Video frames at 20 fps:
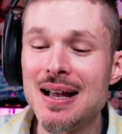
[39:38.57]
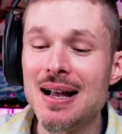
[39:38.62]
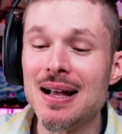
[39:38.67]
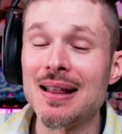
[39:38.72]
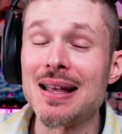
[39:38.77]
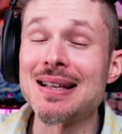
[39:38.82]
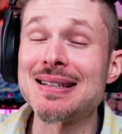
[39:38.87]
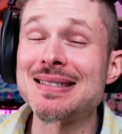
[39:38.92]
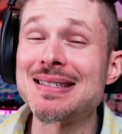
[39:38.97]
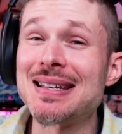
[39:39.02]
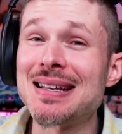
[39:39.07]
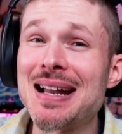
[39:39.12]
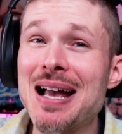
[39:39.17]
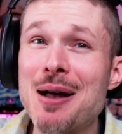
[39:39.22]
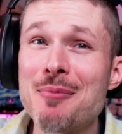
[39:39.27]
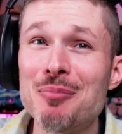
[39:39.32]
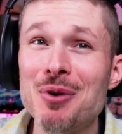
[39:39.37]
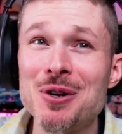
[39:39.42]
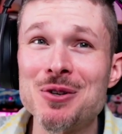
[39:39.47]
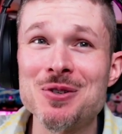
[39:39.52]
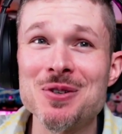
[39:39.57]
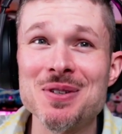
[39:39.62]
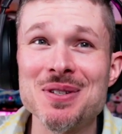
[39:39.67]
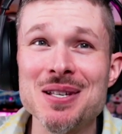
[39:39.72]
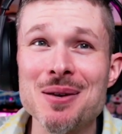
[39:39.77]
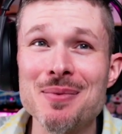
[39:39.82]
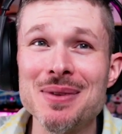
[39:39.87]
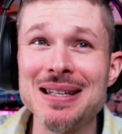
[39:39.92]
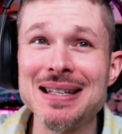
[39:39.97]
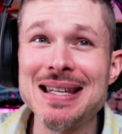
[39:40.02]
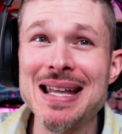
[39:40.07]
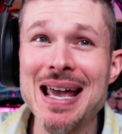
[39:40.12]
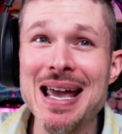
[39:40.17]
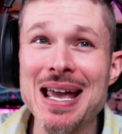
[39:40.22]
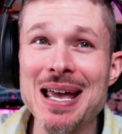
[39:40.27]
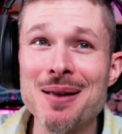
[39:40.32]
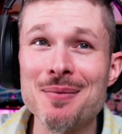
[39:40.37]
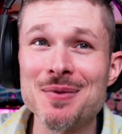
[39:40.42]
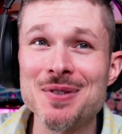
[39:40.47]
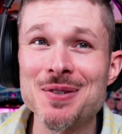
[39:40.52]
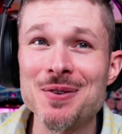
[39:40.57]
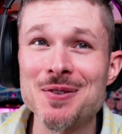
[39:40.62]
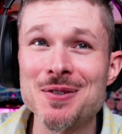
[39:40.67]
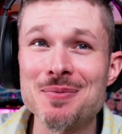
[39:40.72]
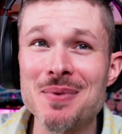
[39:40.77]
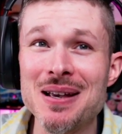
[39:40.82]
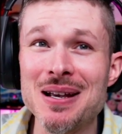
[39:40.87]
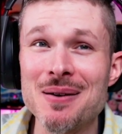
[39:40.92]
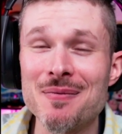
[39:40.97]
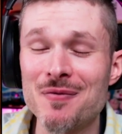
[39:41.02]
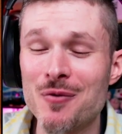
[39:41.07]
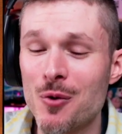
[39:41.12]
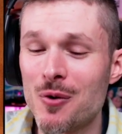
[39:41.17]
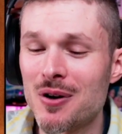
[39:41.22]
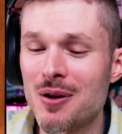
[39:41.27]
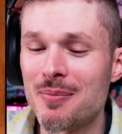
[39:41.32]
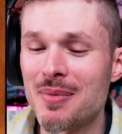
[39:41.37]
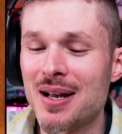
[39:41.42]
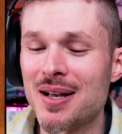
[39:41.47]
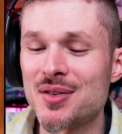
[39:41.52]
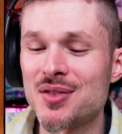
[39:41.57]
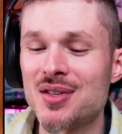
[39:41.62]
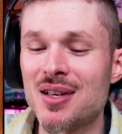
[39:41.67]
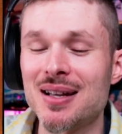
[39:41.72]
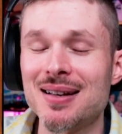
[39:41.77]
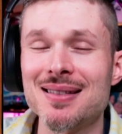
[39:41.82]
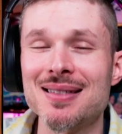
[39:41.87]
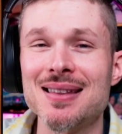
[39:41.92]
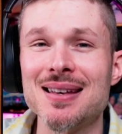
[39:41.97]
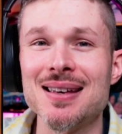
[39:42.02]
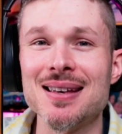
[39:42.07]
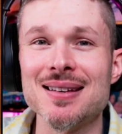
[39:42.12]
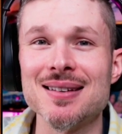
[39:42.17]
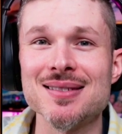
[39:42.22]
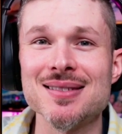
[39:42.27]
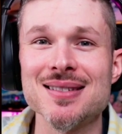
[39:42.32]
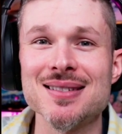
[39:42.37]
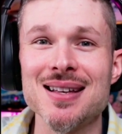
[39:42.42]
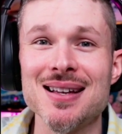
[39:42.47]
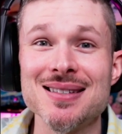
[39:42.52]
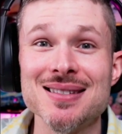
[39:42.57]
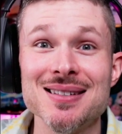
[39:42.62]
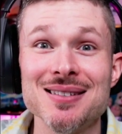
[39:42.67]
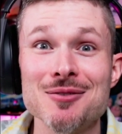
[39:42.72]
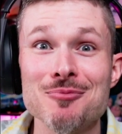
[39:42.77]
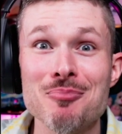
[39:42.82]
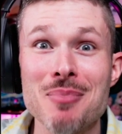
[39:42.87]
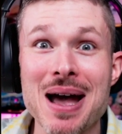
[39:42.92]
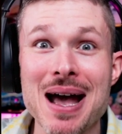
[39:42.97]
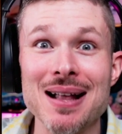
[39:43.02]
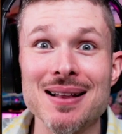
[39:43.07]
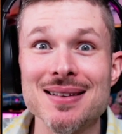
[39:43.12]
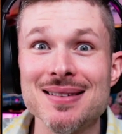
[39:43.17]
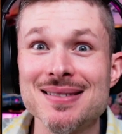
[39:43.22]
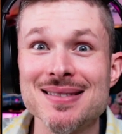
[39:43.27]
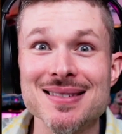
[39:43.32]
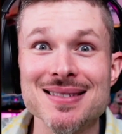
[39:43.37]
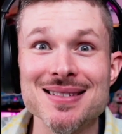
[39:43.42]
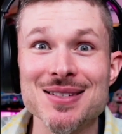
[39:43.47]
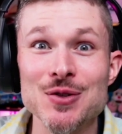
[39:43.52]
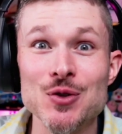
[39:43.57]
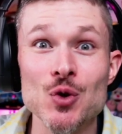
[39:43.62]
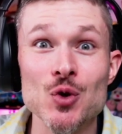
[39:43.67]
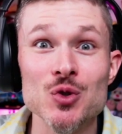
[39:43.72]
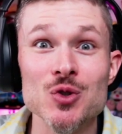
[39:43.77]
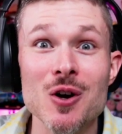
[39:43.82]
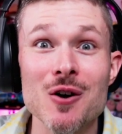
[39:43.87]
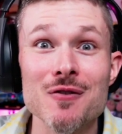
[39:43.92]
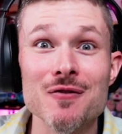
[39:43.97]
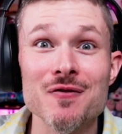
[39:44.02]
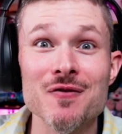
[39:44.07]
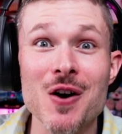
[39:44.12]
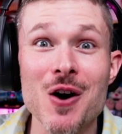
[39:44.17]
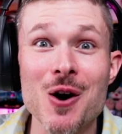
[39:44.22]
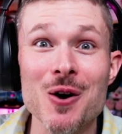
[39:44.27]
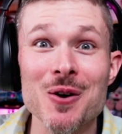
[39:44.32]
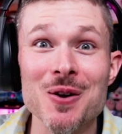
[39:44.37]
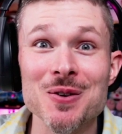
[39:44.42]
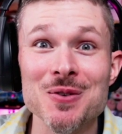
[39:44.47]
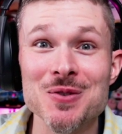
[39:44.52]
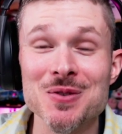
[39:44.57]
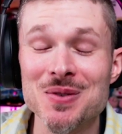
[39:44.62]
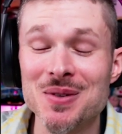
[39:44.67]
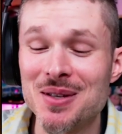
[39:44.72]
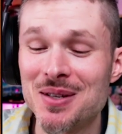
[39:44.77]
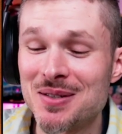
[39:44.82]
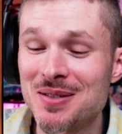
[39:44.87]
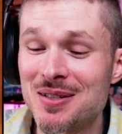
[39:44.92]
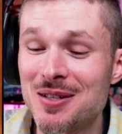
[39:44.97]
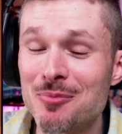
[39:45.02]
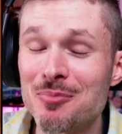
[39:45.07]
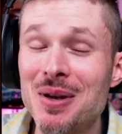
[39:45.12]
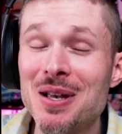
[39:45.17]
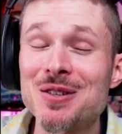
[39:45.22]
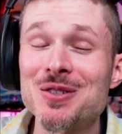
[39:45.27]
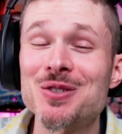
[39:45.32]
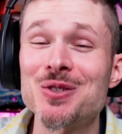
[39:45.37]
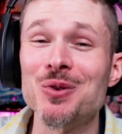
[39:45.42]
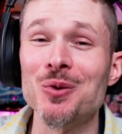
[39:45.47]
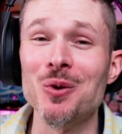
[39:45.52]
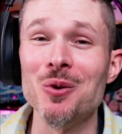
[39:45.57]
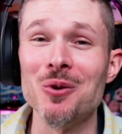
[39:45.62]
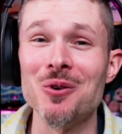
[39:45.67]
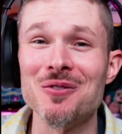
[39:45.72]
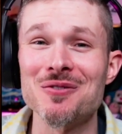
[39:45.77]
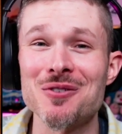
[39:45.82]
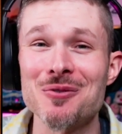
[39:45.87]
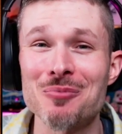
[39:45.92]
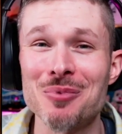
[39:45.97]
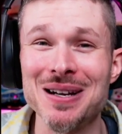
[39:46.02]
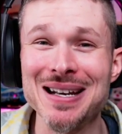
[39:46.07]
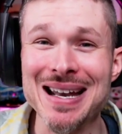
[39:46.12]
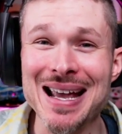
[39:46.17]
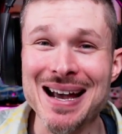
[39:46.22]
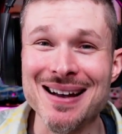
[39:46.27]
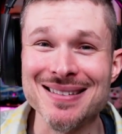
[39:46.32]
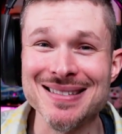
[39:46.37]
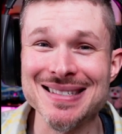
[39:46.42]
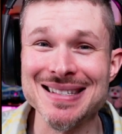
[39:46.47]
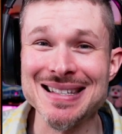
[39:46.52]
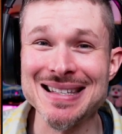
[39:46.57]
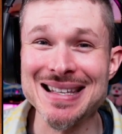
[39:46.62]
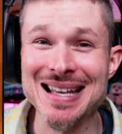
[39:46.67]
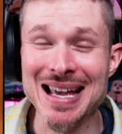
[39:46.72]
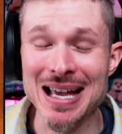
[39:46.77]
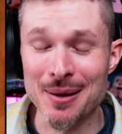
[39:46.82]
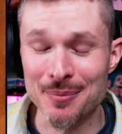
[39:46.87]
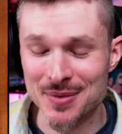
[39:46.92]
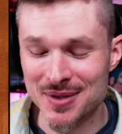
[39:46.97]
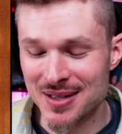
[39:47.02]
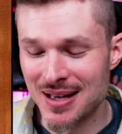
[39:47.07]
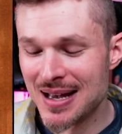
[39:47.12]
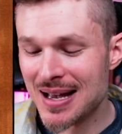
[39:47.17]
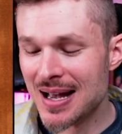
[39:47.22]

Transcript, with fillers: That's it. I butchered some of the names, so let's make up for it on my side of things. It's not done in malice. It's just hooked on phonics isn't the best tool for pronouncing names.